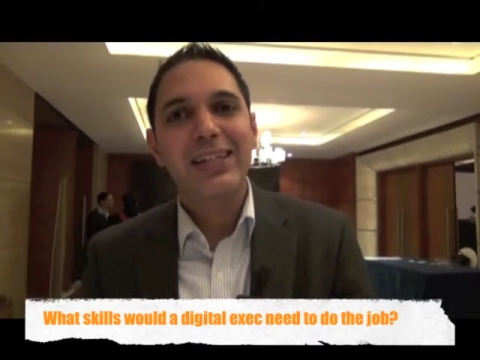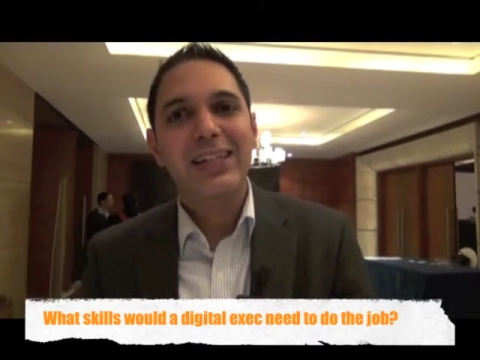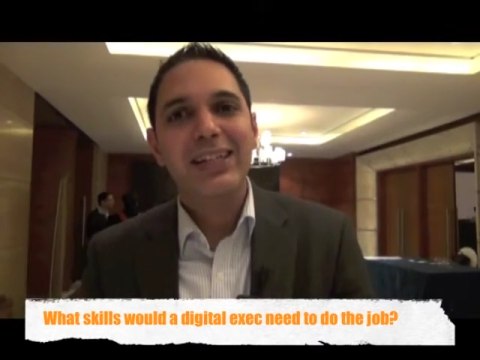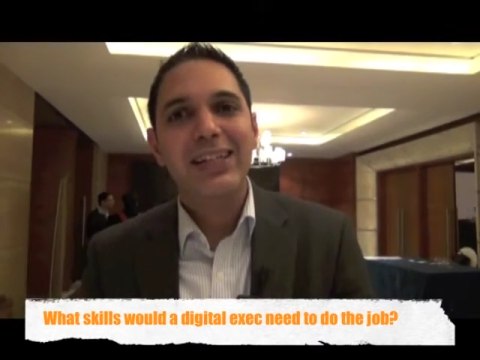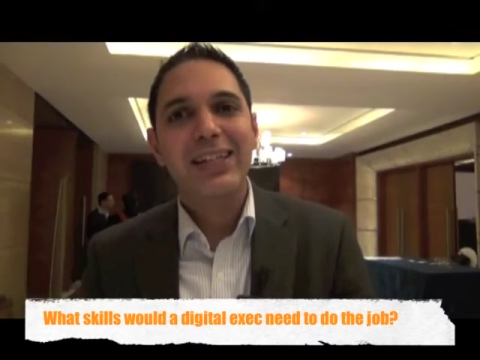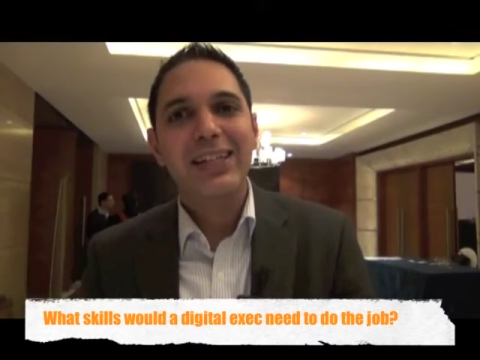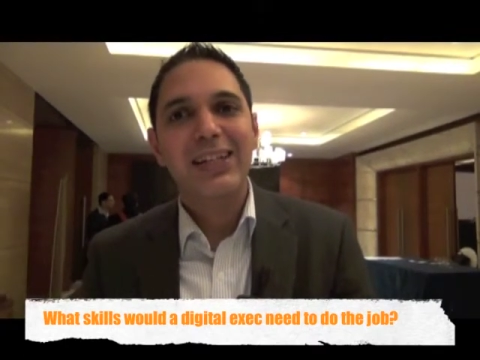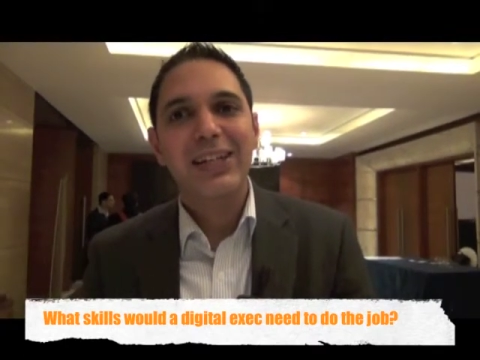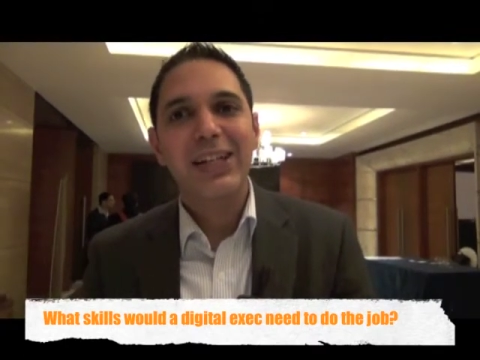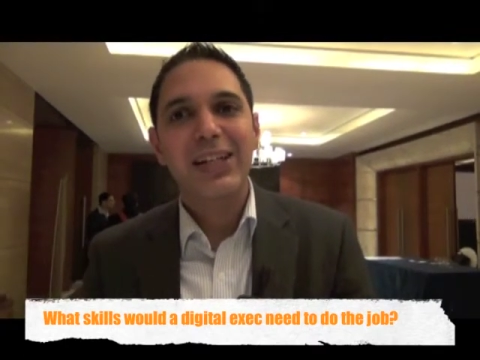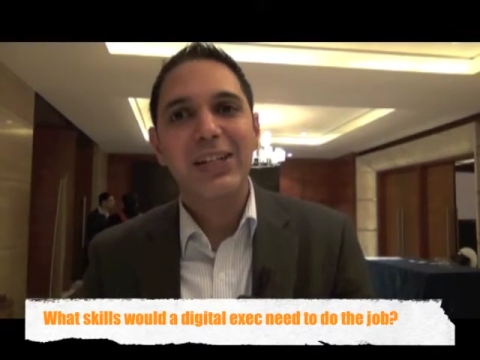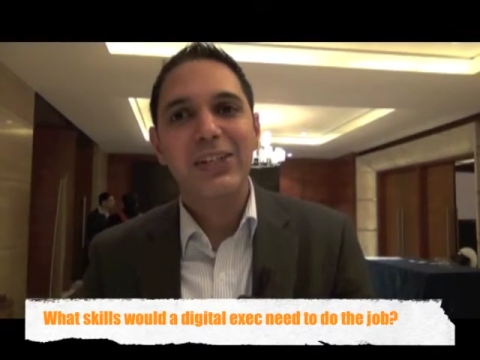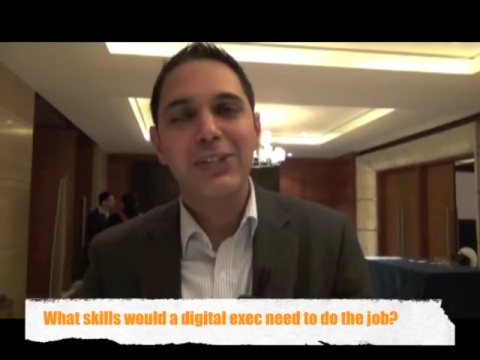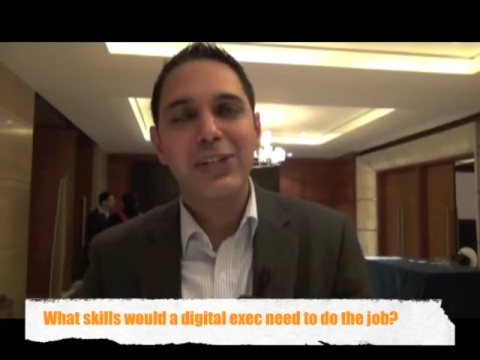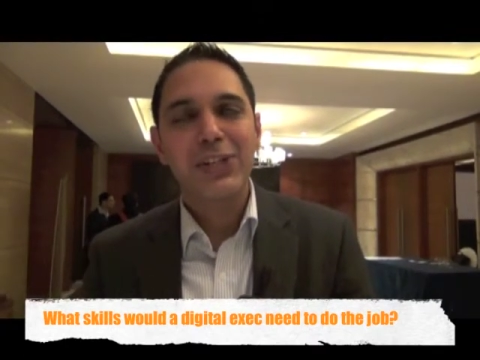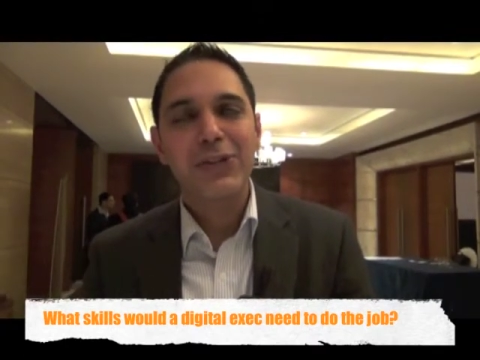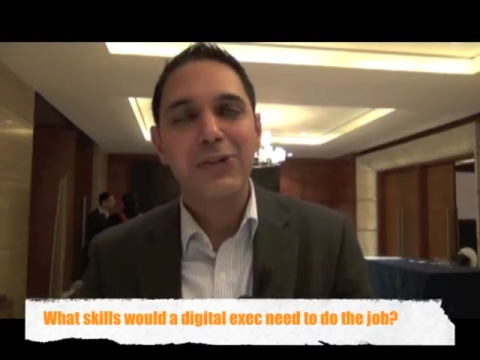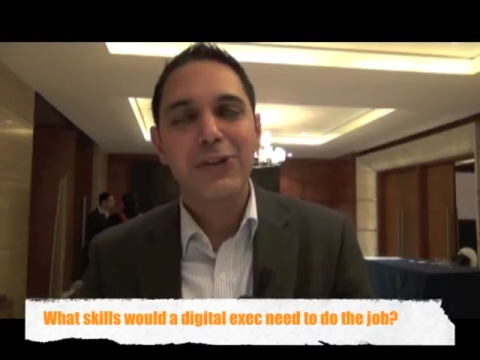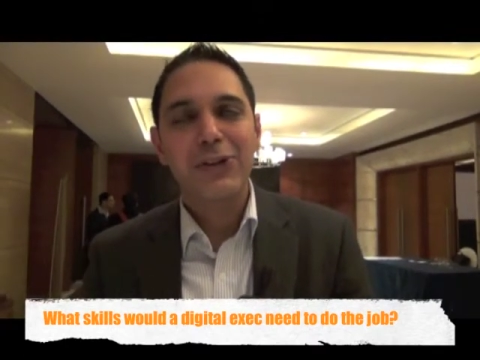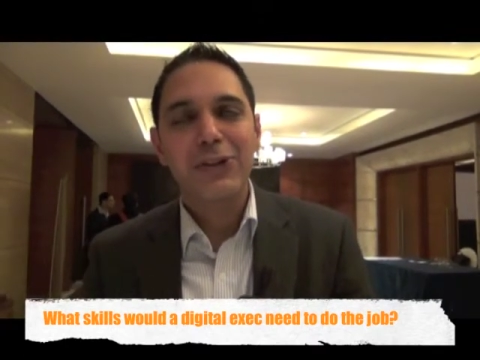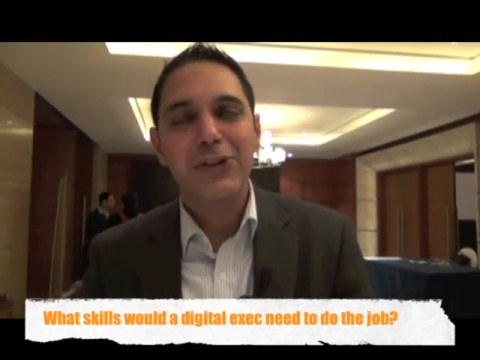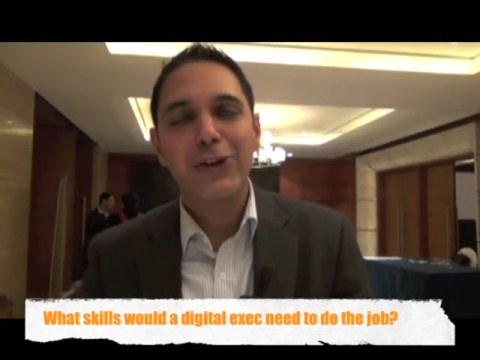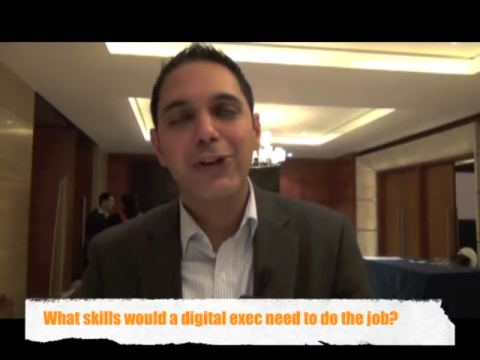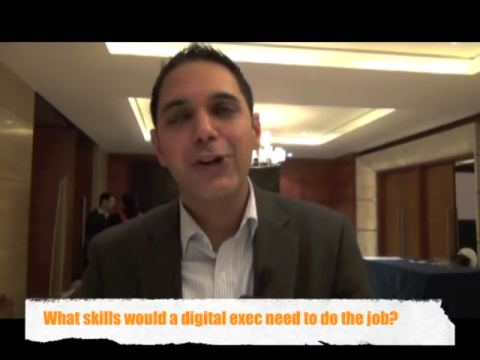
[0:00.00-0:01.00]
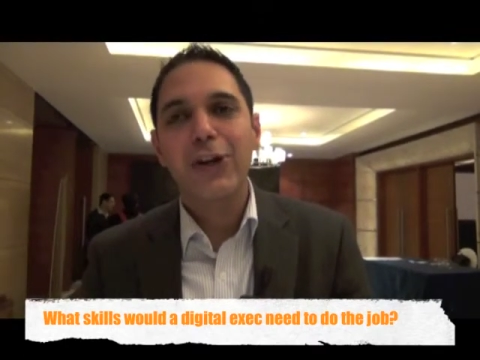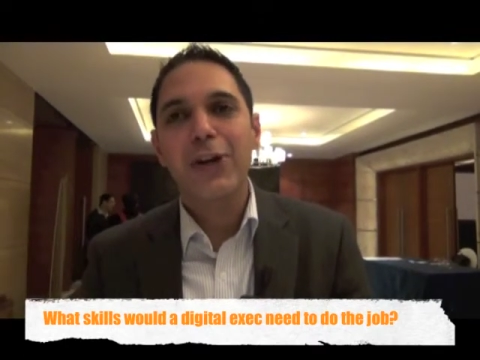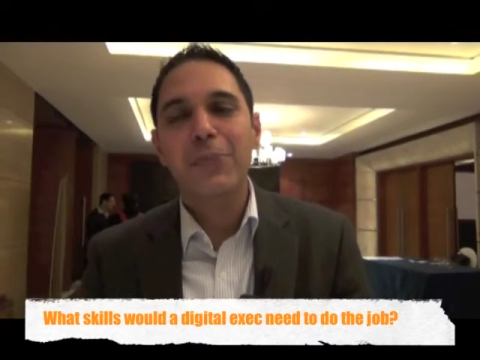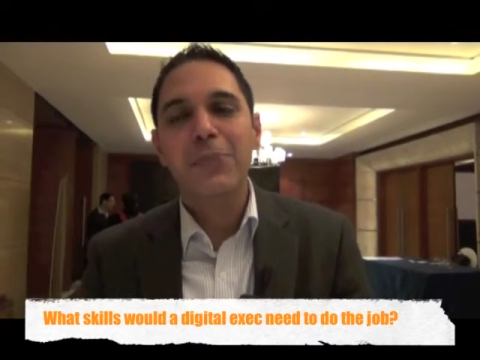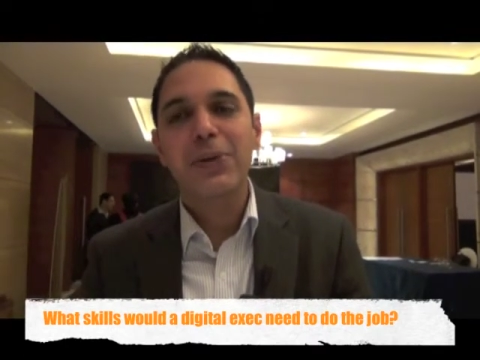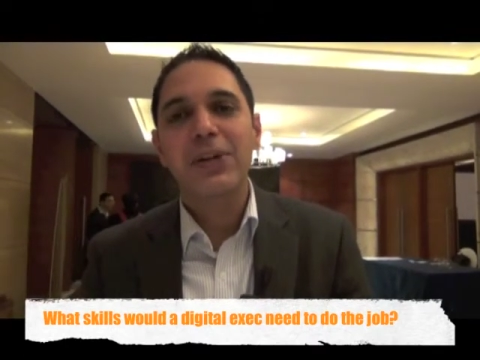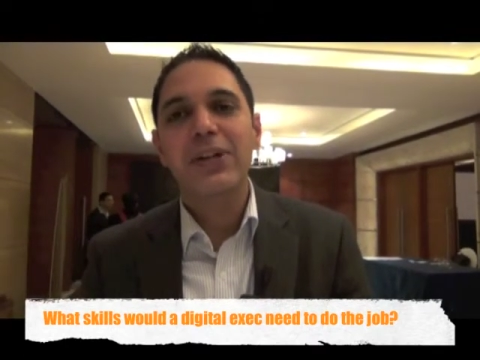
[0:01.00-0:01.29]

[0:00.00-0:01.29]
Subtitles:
and since we're talking